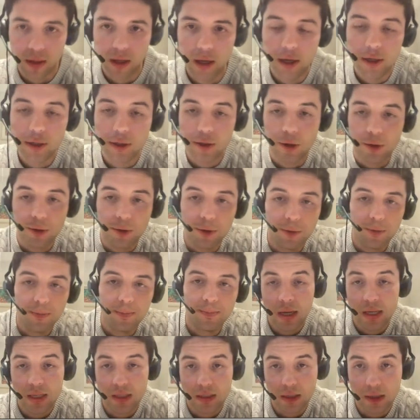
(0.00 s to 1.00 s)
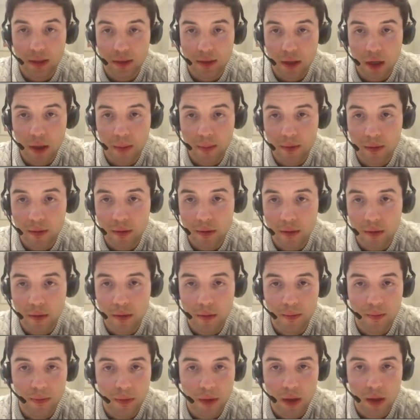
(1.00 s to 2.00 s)
So here's an
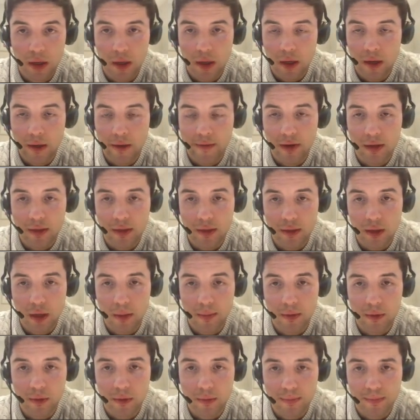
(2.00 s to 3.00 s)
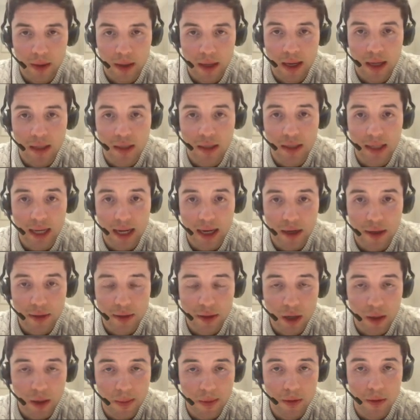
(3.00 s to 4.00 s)
example. First example, here's a second
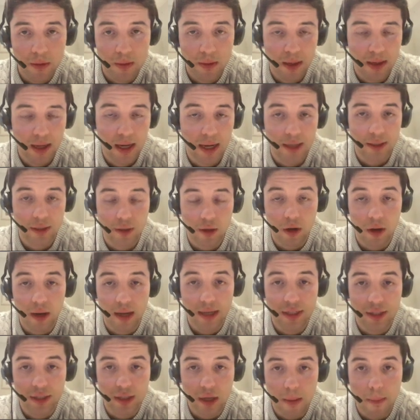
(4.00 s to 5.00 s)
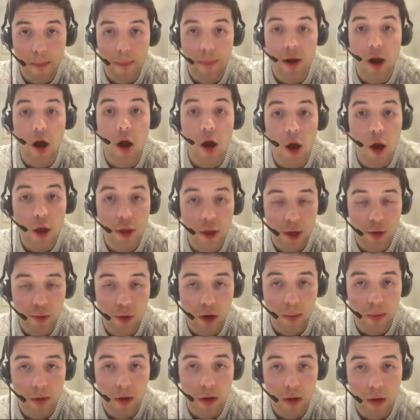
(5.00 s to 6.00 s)
example. It consolidates below the
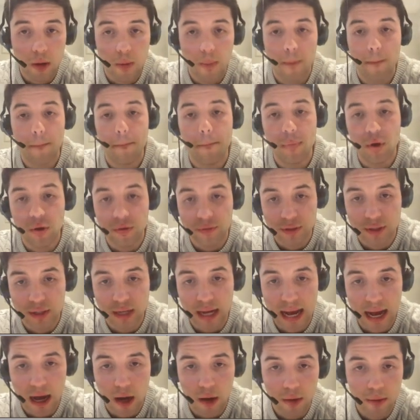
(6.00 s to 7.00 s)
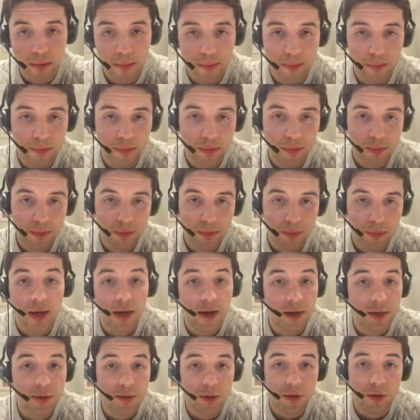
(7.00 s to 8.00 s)
dwell block, moves down.
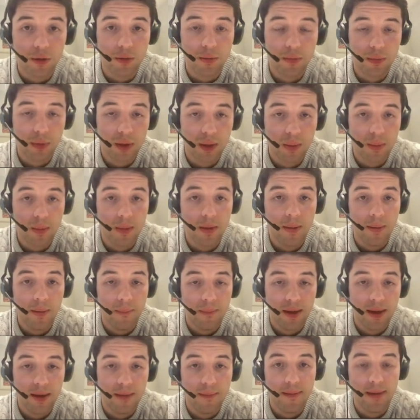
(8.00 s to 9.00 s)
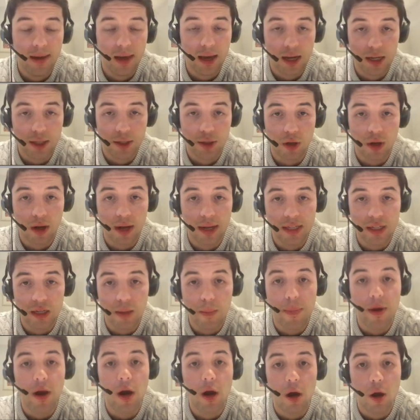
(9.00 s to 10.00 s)
Here as well, it consolidates
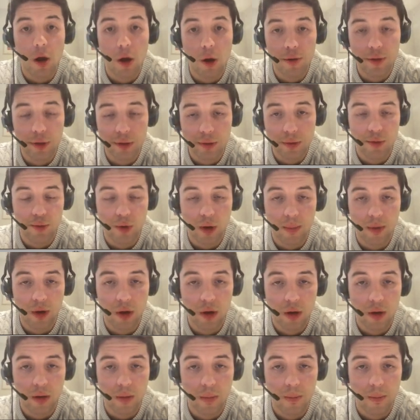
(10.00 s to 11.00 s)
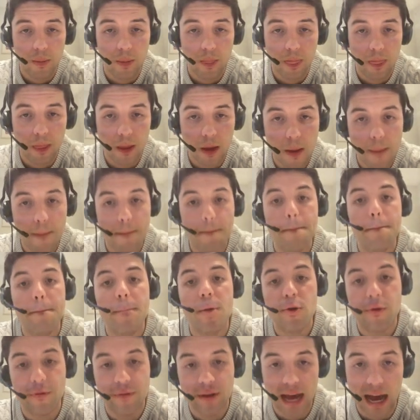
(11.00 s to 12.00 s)
below the dwell block,
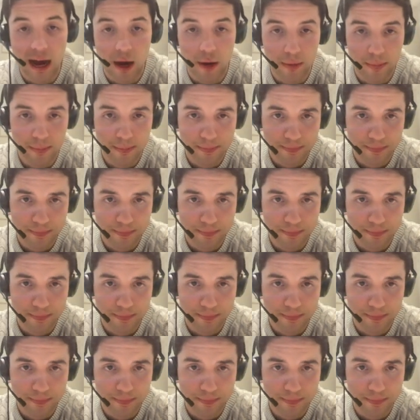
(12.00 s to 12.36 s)
move down.